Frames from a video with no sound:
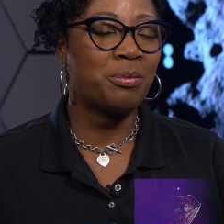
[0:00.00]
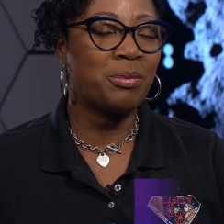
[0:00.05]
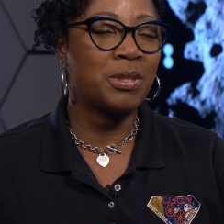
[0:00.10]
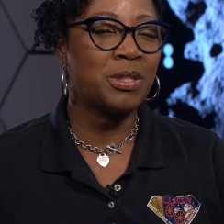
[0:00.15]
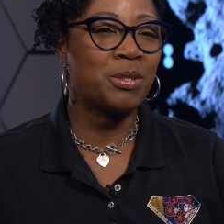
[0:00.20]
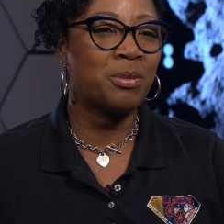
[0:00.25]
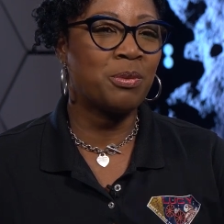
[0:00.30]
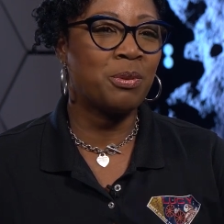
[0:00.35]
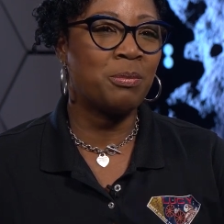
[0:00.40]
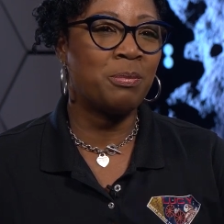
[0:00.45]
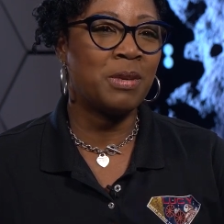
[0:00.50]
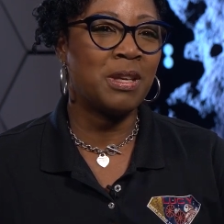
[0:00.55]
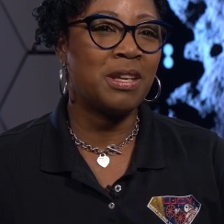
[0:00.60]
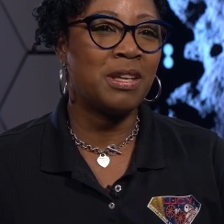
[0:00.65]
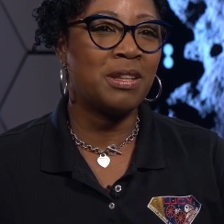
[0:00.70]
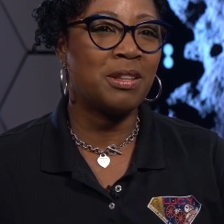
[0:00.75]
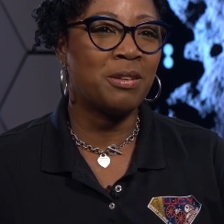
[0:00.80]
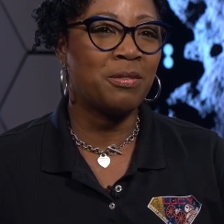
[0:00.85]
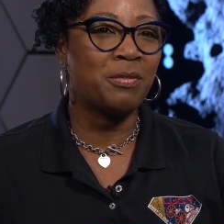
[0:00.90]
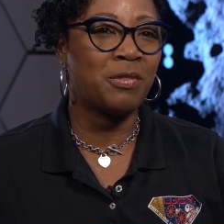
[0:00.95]
which will be
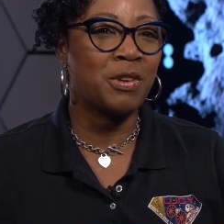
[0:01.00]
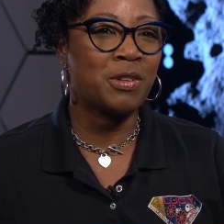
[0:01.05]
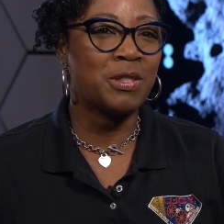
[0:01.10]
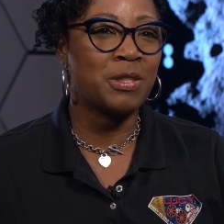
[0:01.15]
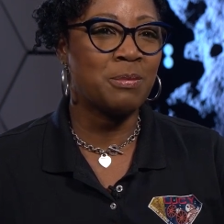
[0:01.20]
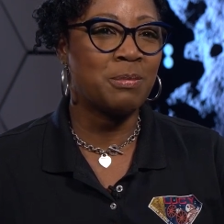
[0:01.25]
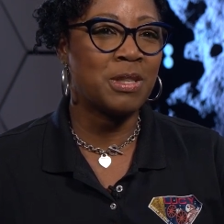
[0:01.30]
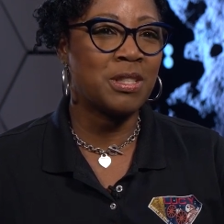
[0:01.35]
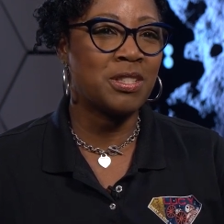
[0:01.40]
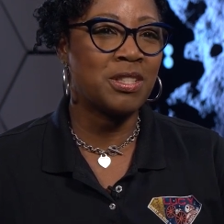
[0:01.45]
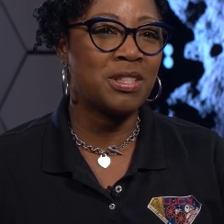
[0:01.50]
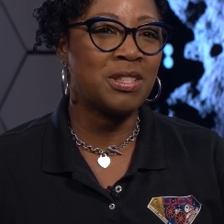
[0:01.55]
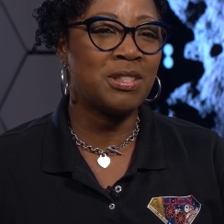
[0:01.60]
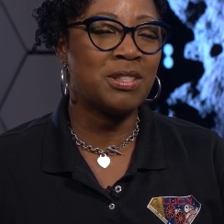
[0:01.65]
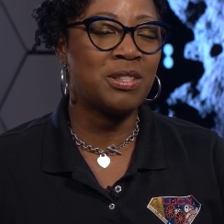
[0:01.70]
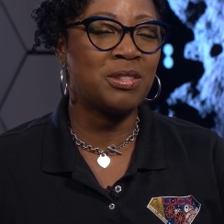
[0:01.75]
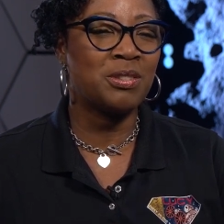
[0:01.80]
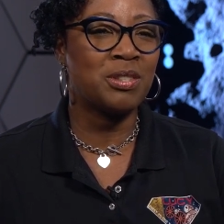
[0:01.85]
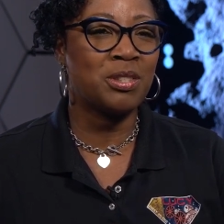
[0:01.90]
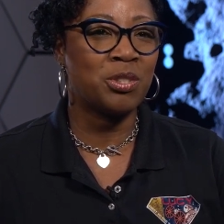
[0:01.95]
the first mission
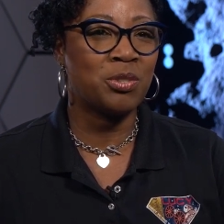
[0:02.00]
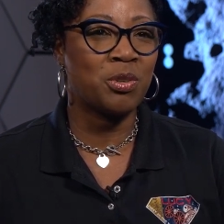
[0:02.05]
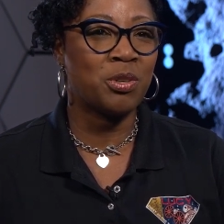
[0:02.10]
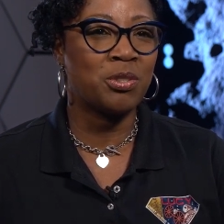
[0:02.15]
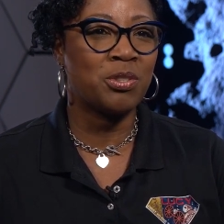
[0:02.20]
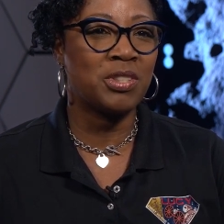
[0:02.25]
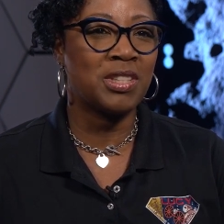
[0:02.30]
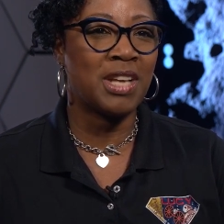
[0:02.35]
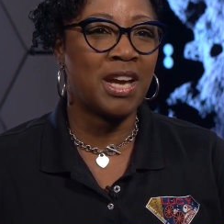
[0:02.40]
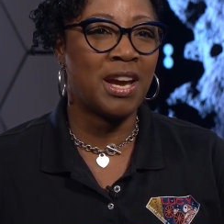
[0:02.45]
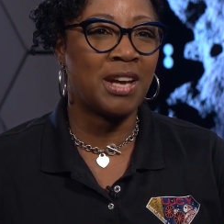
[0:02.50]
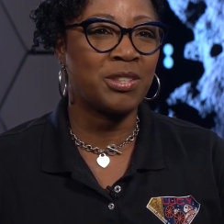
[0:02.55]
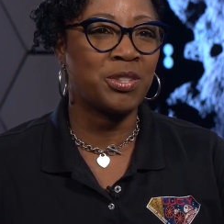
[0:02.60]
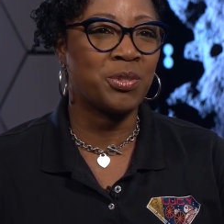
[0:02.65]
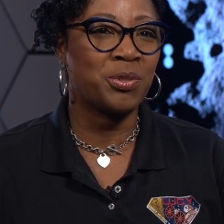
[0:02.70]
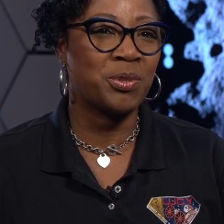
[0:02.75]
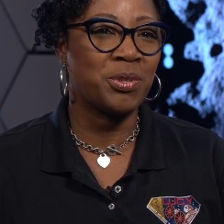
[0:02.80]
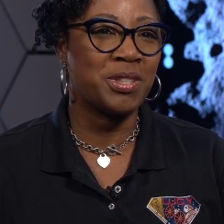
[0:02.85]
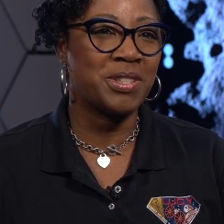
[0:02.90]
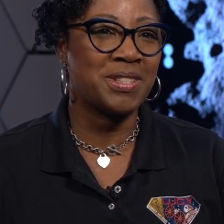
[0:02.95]
to the Trojan
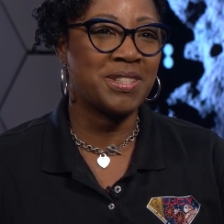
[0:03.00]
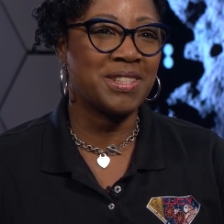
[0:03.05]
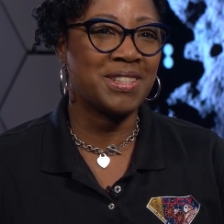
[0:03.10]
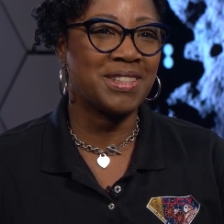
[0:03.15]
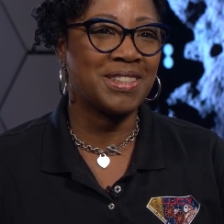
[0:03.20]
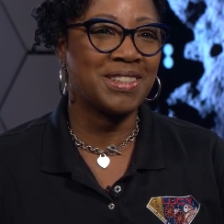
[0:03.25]
asteroids.